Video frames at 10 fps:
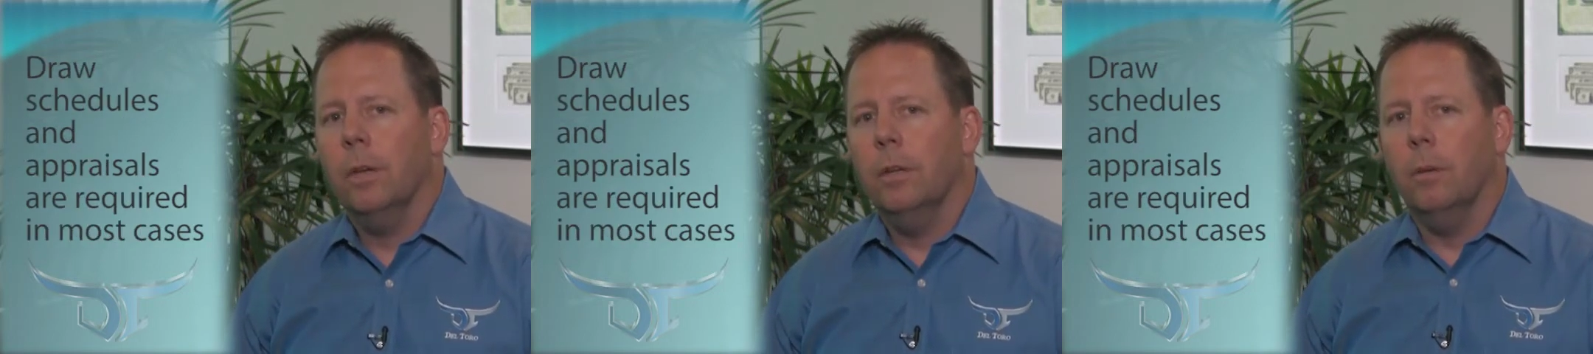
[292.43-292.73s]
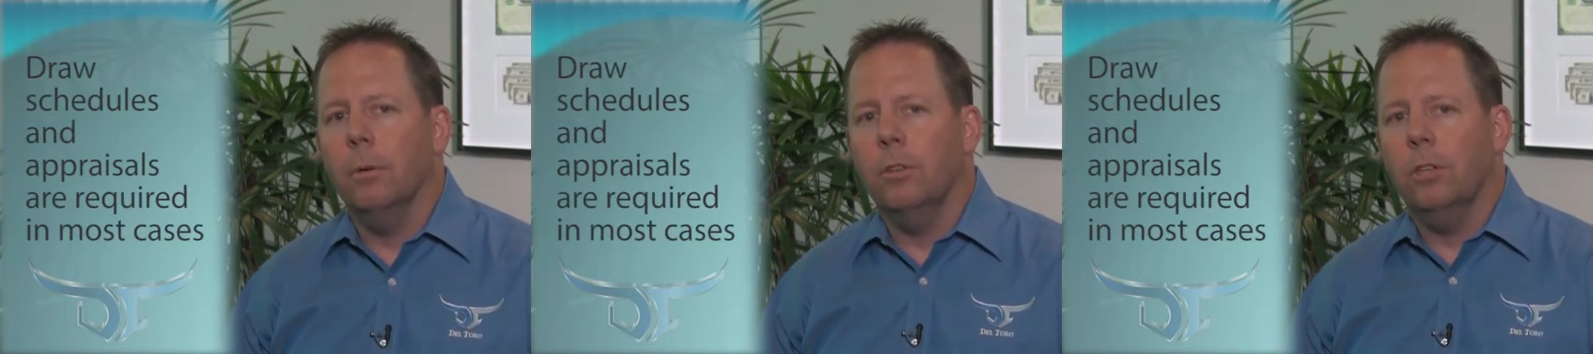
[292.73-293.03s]

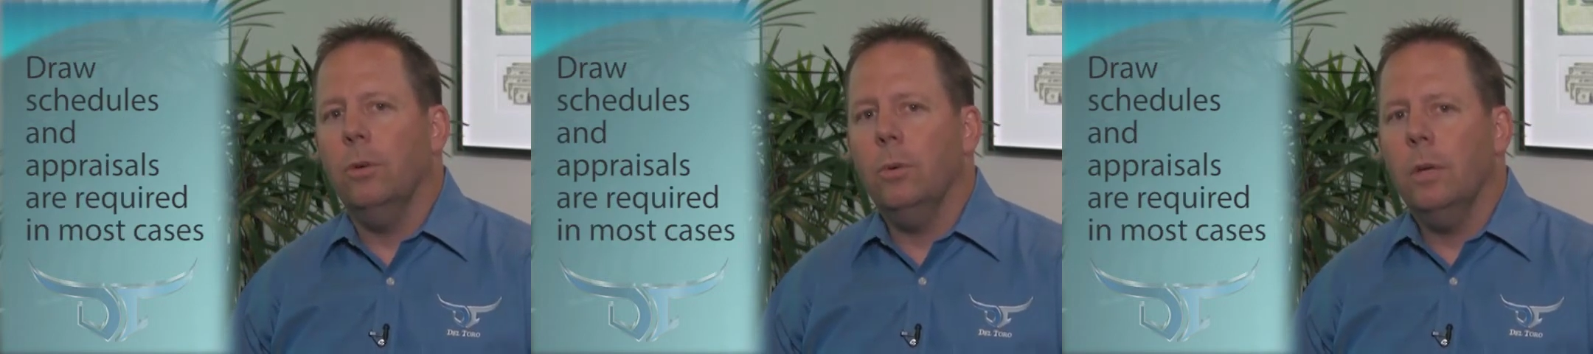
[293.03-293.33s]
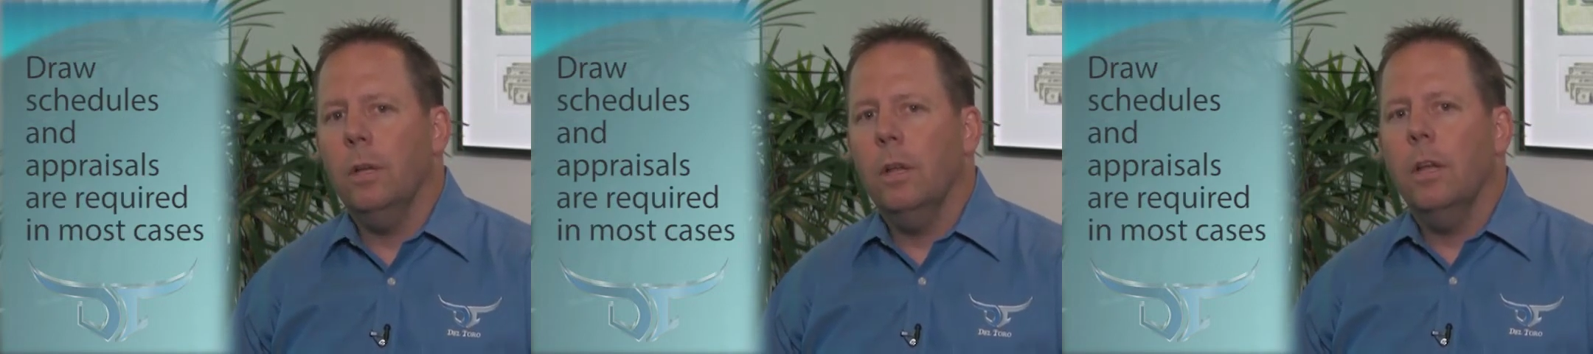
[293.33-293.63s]
Number 2,
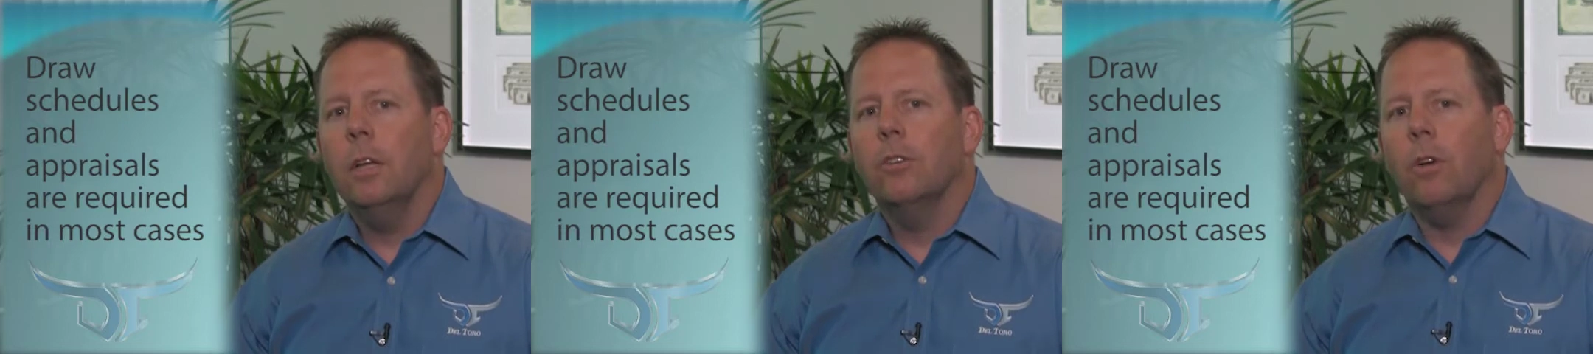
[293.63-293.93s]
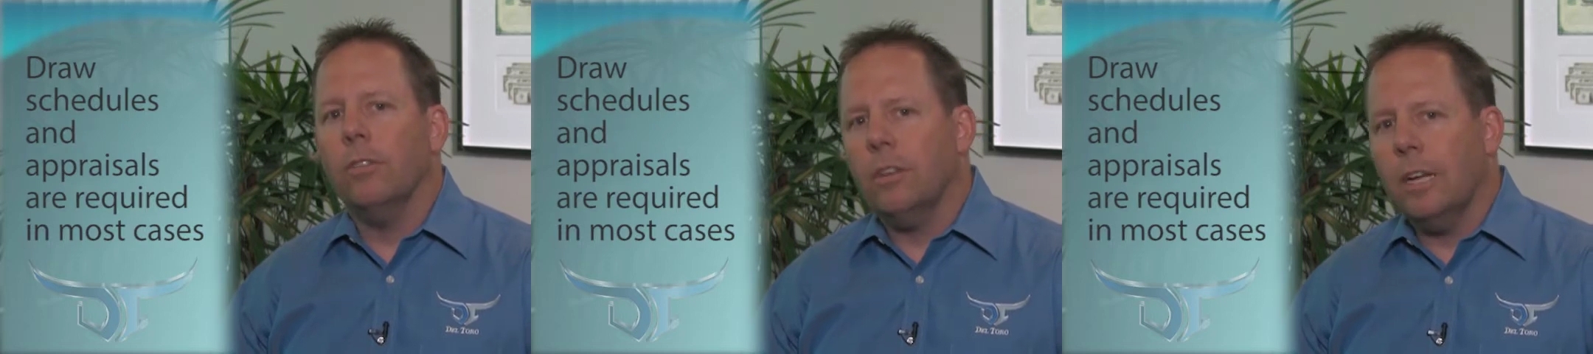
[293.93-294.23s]

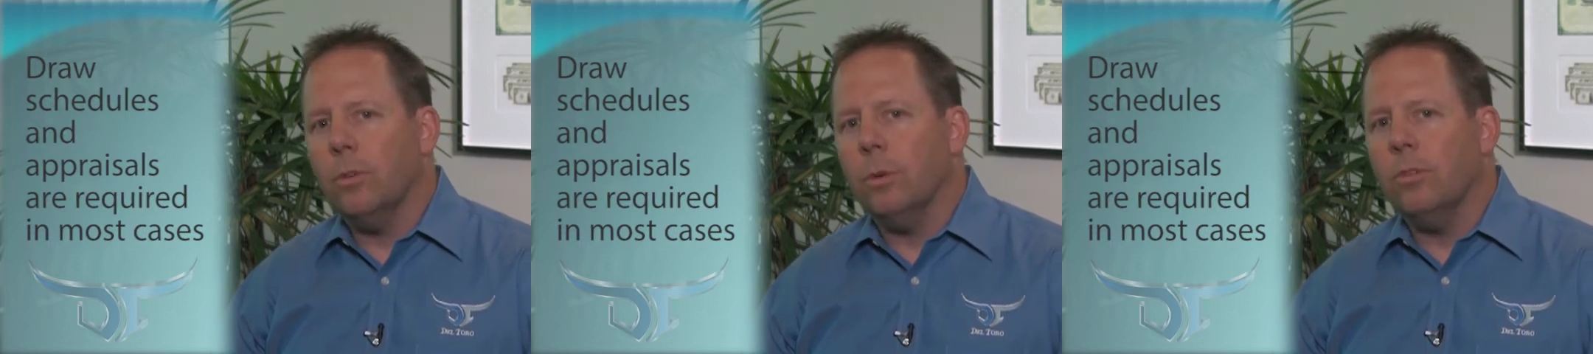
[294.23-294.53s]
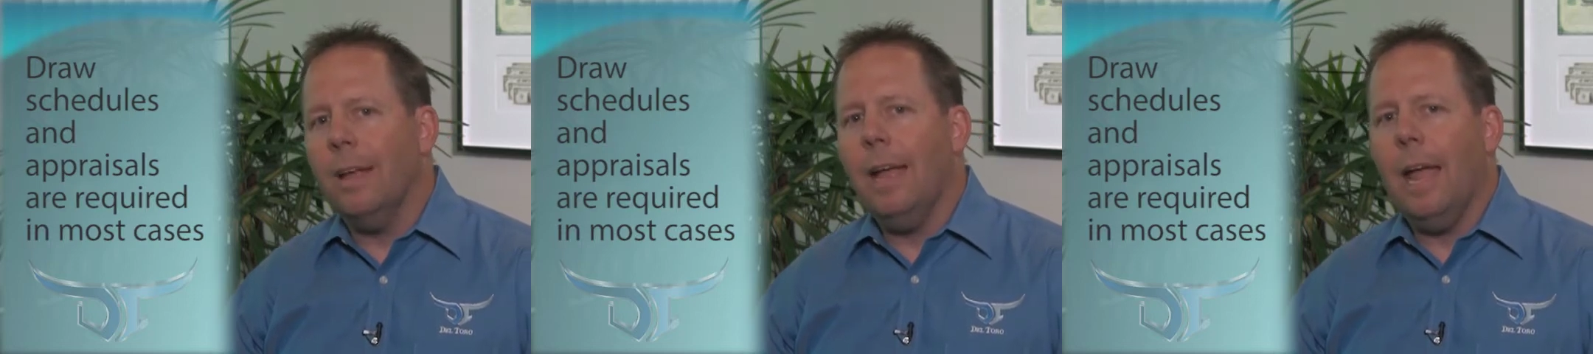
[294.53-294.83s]
draw
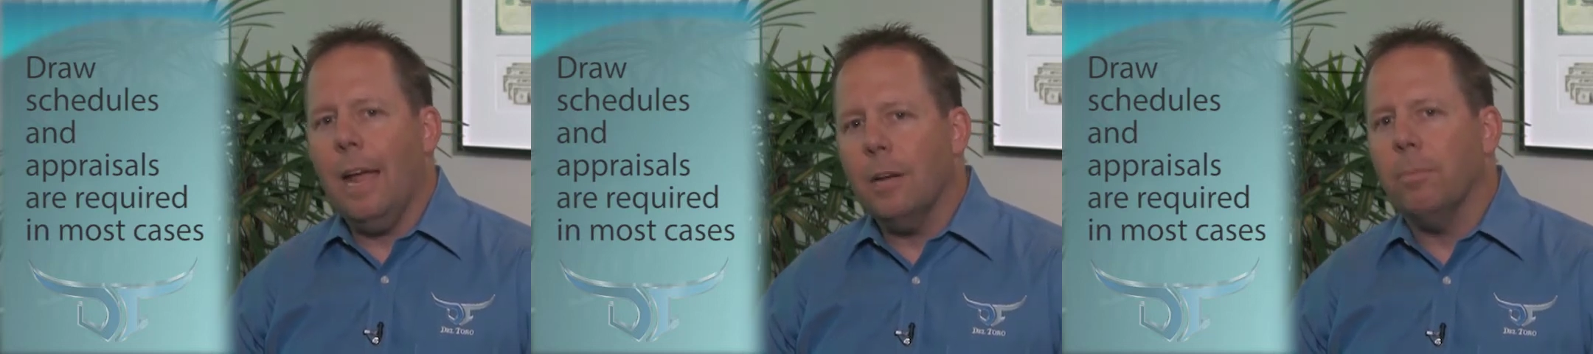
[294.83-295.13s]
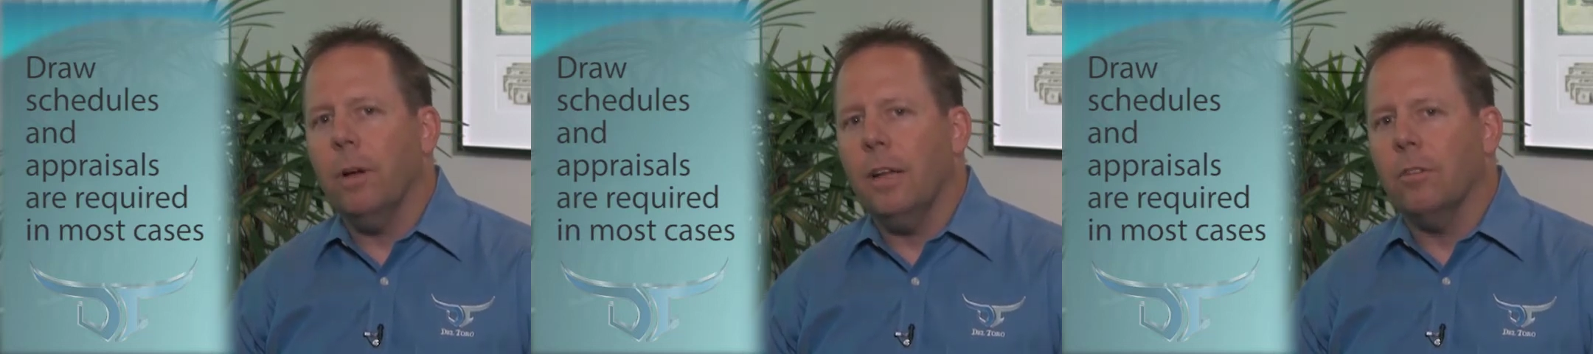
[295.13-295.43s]
schedules and
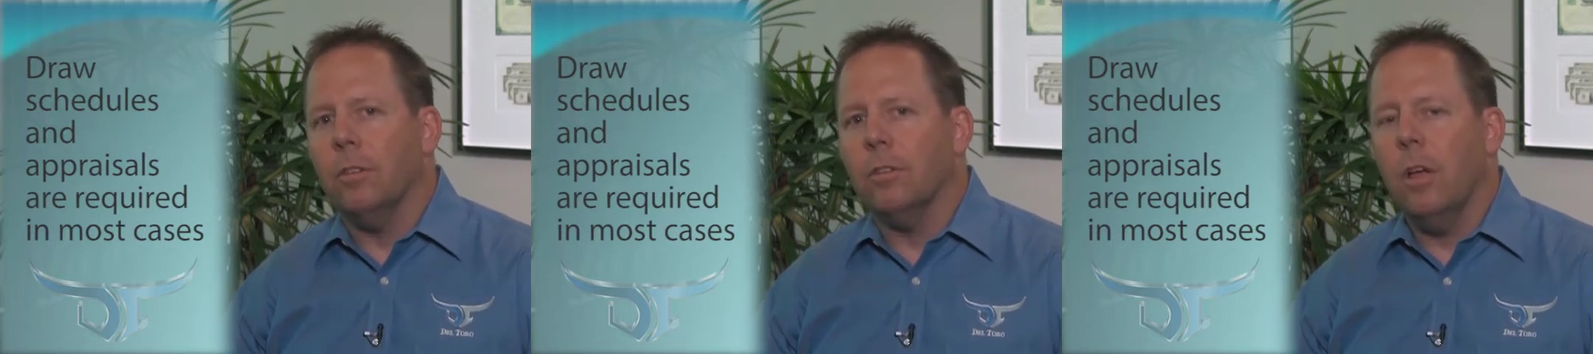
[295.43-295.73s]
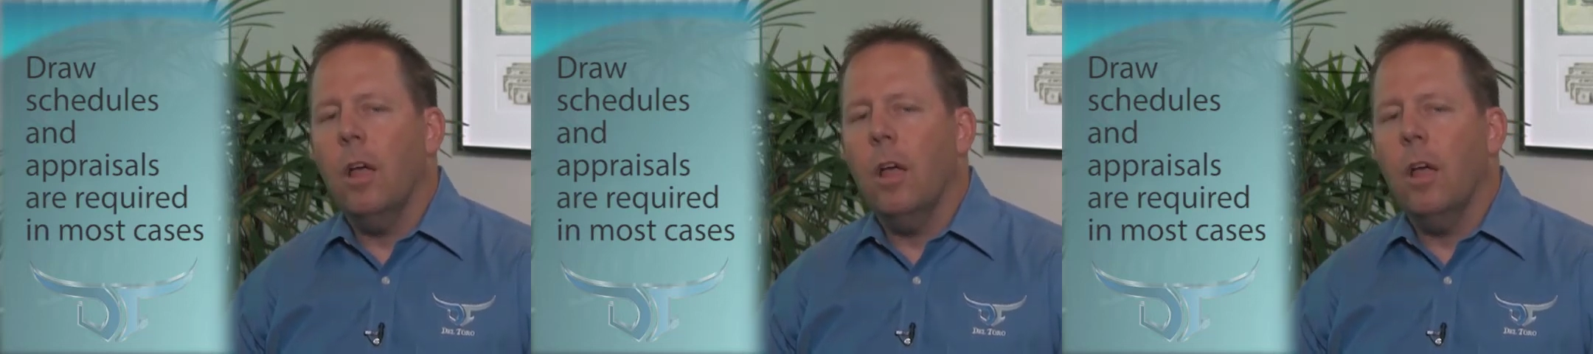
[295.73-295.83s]
appraisals